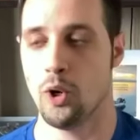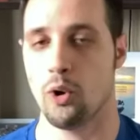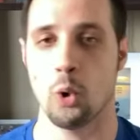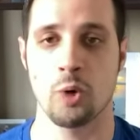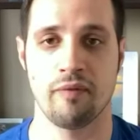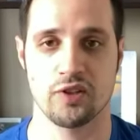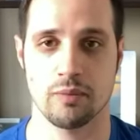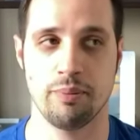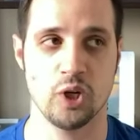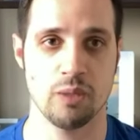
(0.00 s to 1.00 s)
Or if it's a
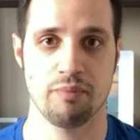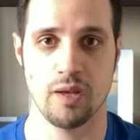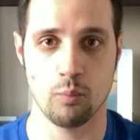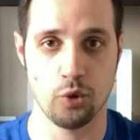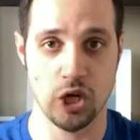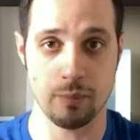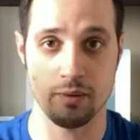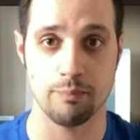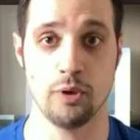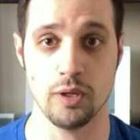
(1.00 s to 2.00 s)
pull-up, that where you'd be
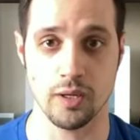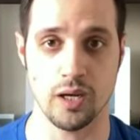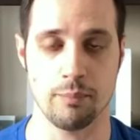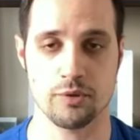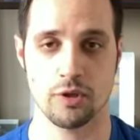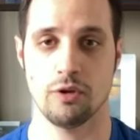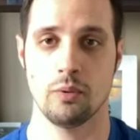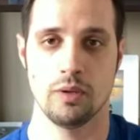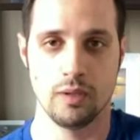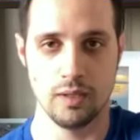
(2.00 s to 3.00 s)
pulling up. So
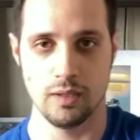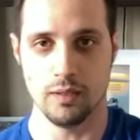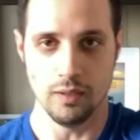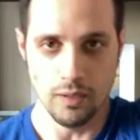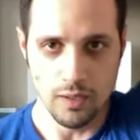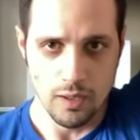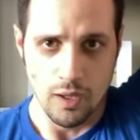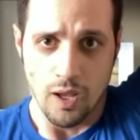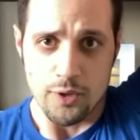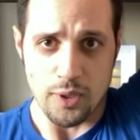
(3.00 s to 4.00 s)

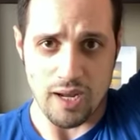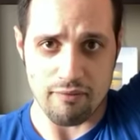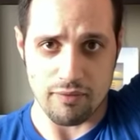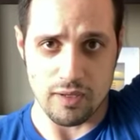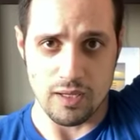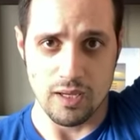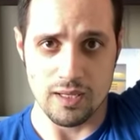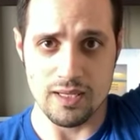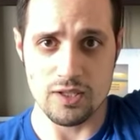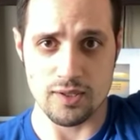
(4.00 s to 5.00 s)
you have the
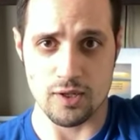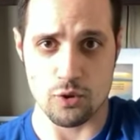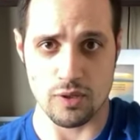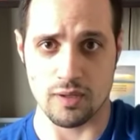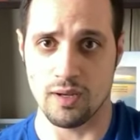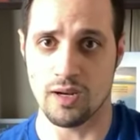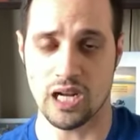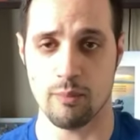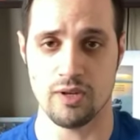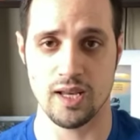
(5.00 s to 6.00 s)
eccentric,
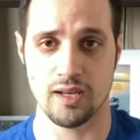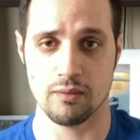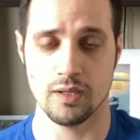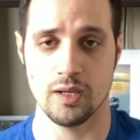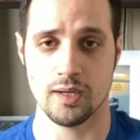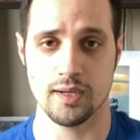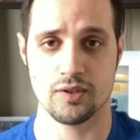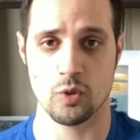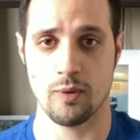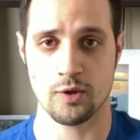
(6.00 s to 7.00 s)
coming down,
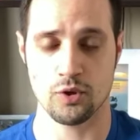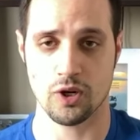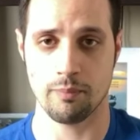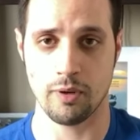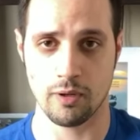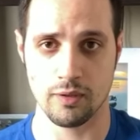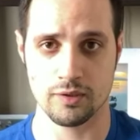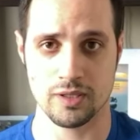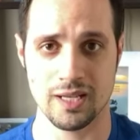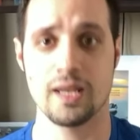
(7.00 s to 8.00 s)
isometric,
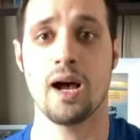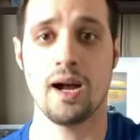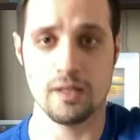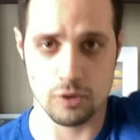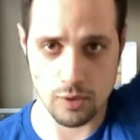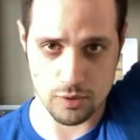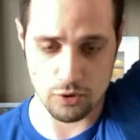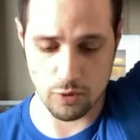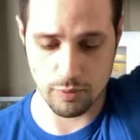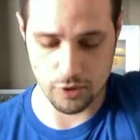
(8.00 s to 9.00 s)
pause,
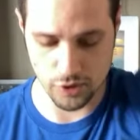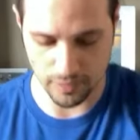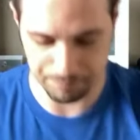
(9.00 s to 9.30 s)
concentric, push-up.